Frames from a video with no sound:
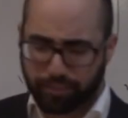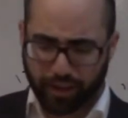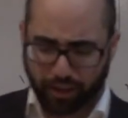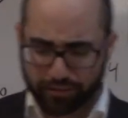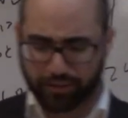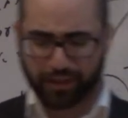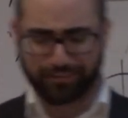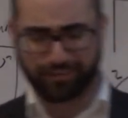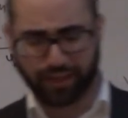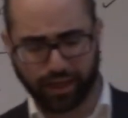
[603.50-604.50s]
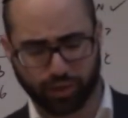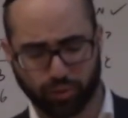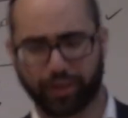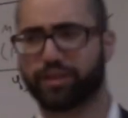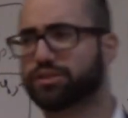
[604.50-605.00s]
be under that
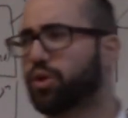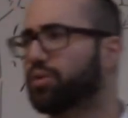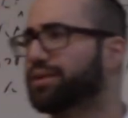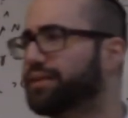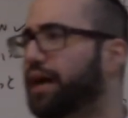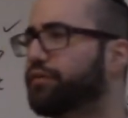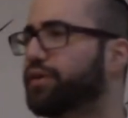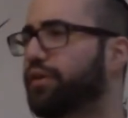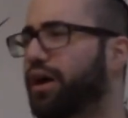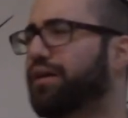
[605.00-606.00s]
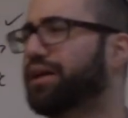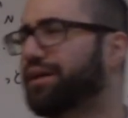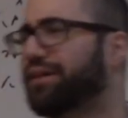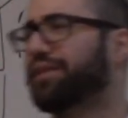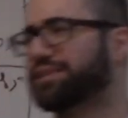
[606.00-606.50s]
category, and it's only dafka, the honey,
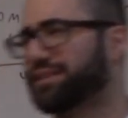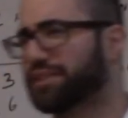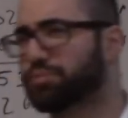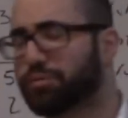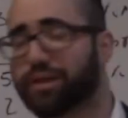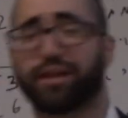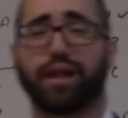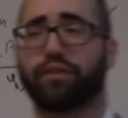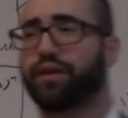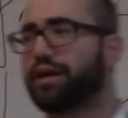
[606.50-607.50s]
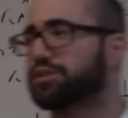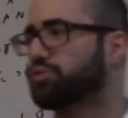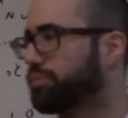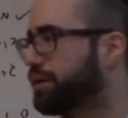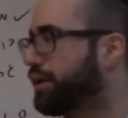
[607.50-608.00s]
that's, that's permitted. Anything else
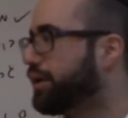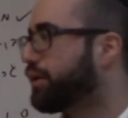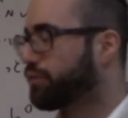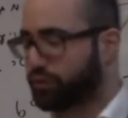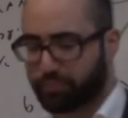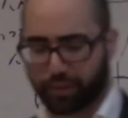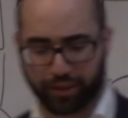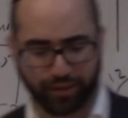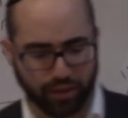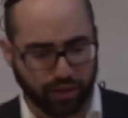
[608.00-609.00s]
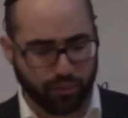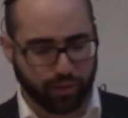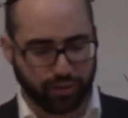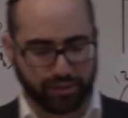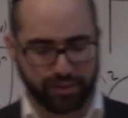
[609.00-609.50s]
would be forbidden. We're
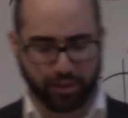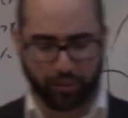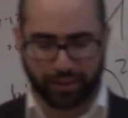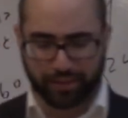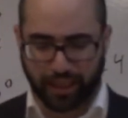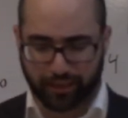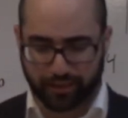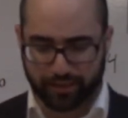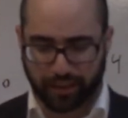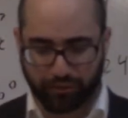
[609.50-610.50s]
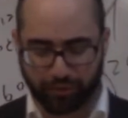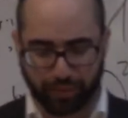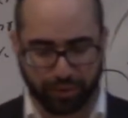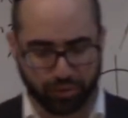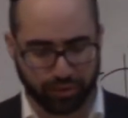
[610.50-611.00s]
going to see what exactly is the nafka
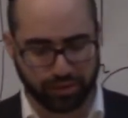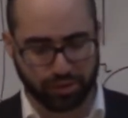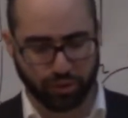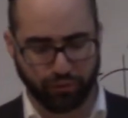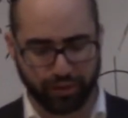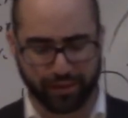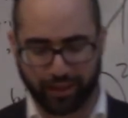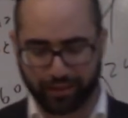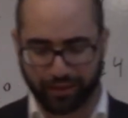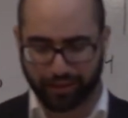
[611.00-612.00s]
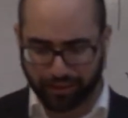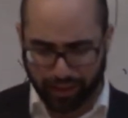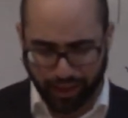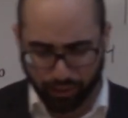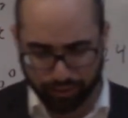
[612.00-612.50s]
between these two of these and, and
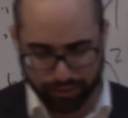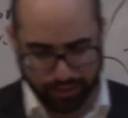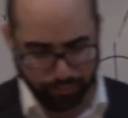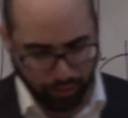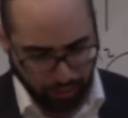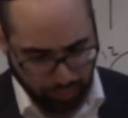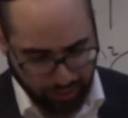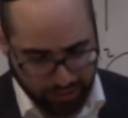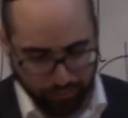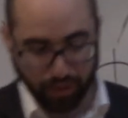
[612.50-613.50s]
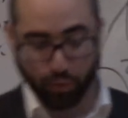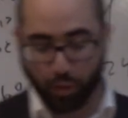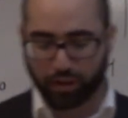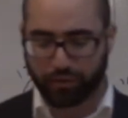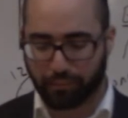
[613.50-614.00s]
how this uh, plays.
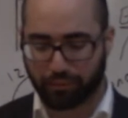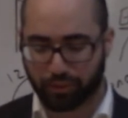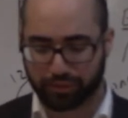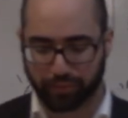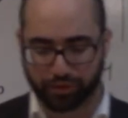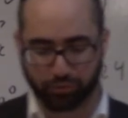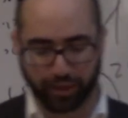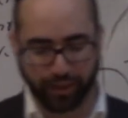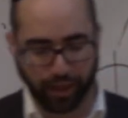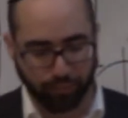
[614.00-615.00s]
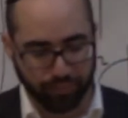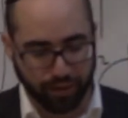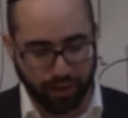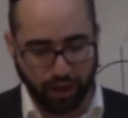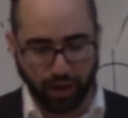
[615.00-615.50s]
One of them I'm going to mention right now
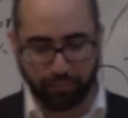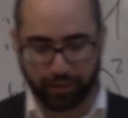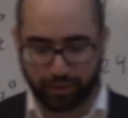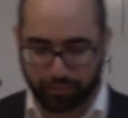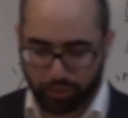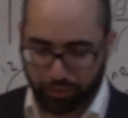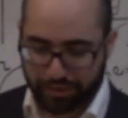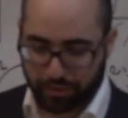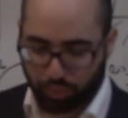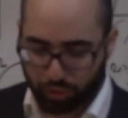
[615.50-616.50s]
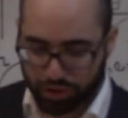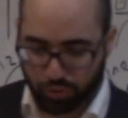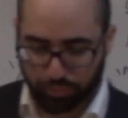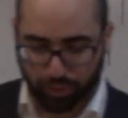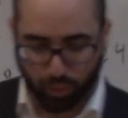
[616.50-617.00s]
um, between these approaches
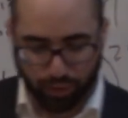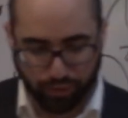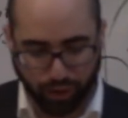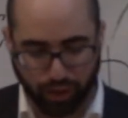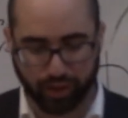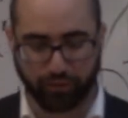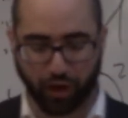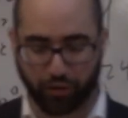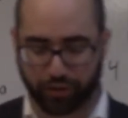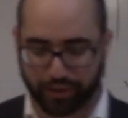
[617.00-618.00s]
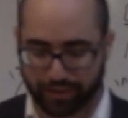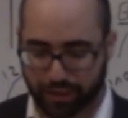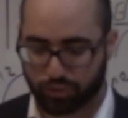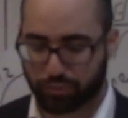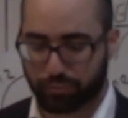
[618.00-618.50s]
would be whether the honey of other
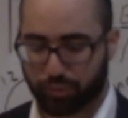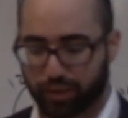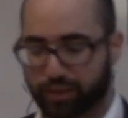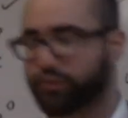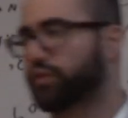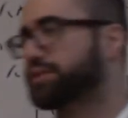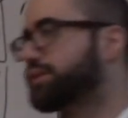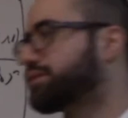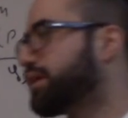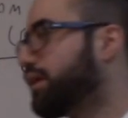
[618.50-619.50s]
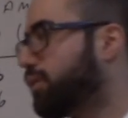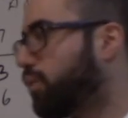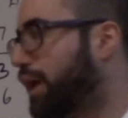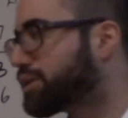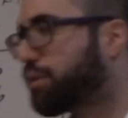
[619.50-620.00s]
insects would be permitted. For instance, wasp